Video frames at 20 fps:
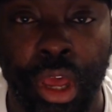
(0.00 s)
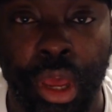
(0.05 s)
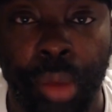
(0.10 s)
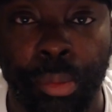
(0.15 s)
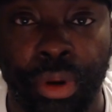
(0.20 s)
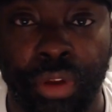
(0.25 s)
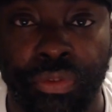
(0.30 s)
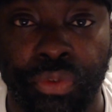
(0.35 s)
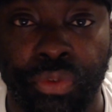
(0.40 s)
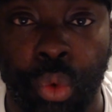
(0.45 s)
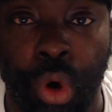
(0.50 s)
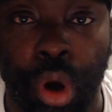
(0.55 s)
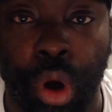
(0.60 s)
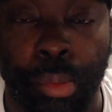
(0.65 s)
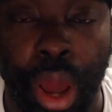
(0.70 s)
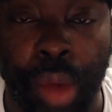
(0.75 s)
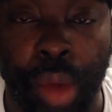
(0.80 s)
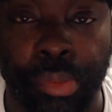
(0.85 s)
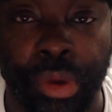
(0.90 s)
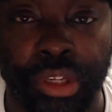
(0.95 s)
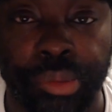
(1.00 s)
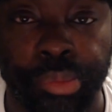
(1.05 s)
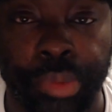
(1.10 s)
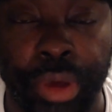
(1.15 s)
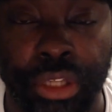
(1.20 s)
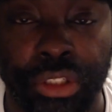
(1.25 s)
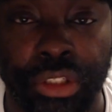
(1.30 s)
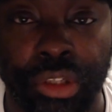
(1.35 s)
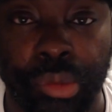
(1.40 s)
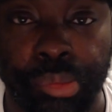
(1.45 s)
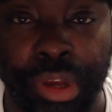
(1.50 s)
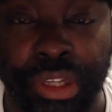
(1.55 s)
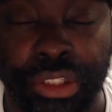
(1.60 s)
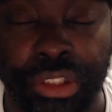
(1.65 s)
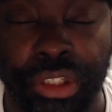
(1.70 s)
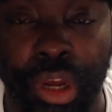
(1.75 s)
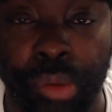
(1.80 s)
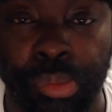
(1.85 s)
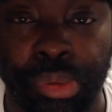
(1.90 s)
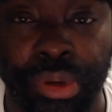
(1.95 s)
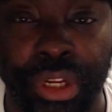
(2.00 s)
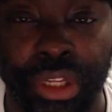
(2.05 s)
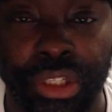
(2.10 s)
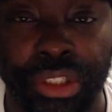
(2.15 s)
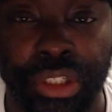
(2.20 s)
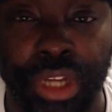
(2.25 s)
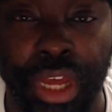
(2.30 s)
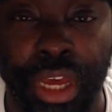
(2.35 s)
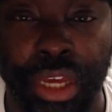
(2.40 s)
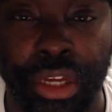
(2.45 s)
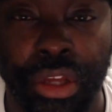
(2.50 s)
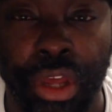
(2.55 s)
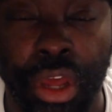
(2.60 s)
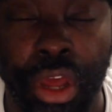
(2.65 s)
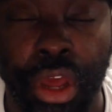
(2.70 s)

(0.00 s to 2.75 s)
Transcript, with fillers: But if you want my best bets, the best that I'm putting in today,